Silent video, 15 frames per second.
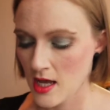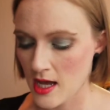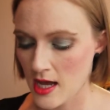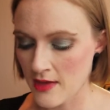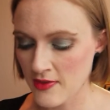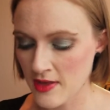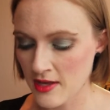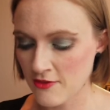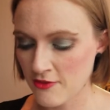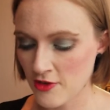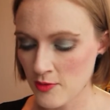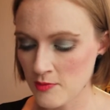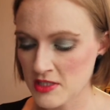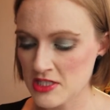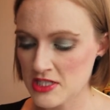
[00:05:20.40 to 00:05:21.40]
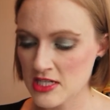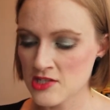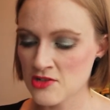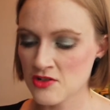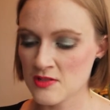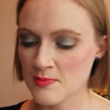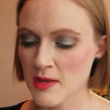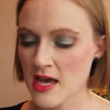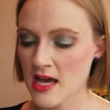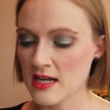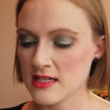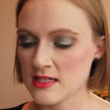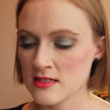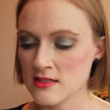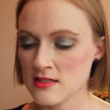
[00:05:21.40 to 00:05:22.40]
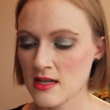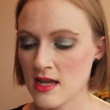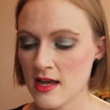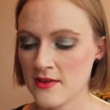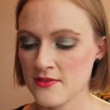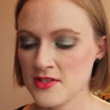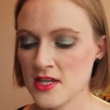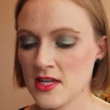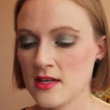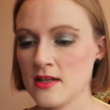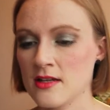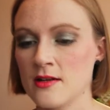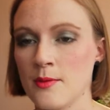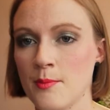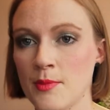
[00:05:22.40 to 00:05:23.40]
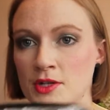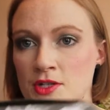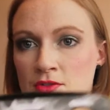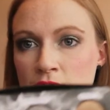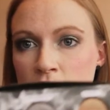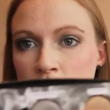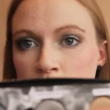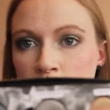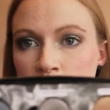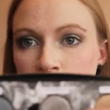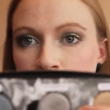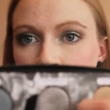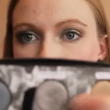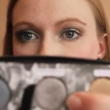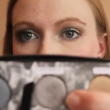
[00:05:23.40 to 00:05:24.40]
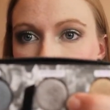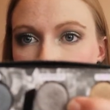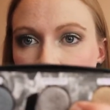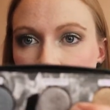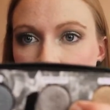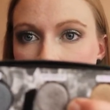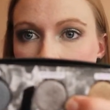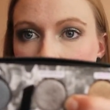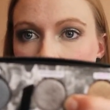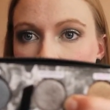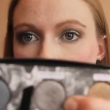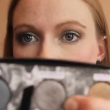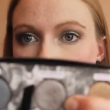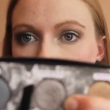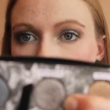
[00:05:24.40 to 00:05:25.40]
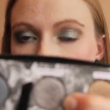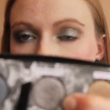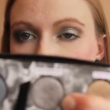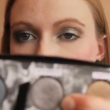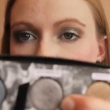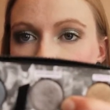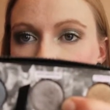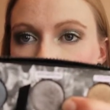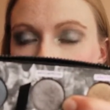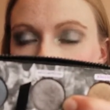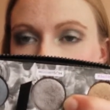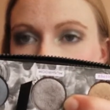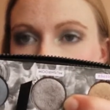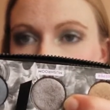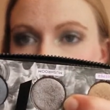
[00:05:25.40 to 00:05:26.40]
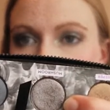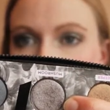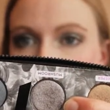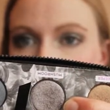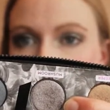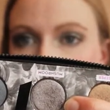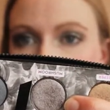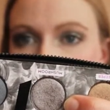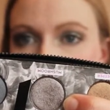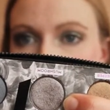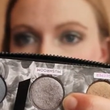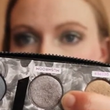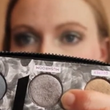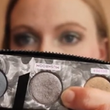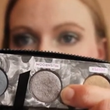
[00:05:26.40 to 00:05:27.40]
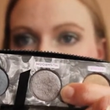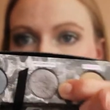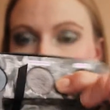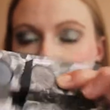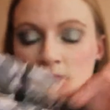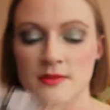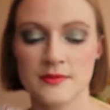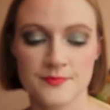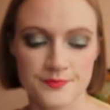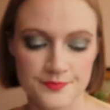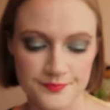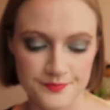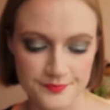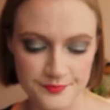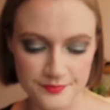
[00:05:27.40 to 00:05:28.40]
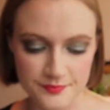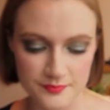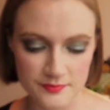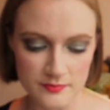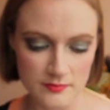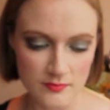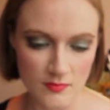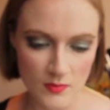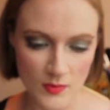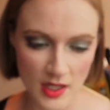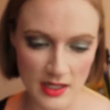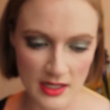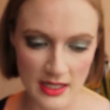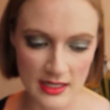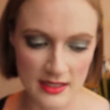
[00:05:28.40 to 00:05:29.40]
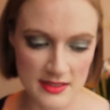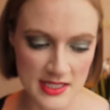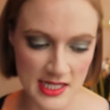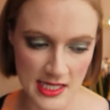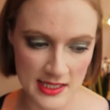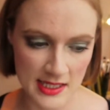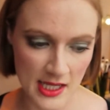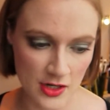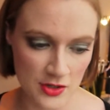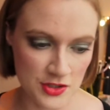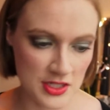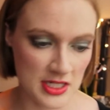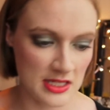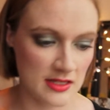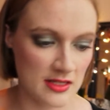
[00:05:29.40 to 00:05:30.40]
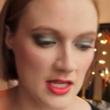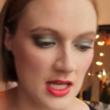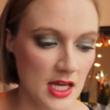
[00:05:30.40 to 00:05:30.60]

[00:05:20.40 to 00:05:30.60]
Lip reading: And then from the Dangerous palette, I've taken Mushroom. I'm sure you can buy that as an individual shadow as well. And again, taking that underneath.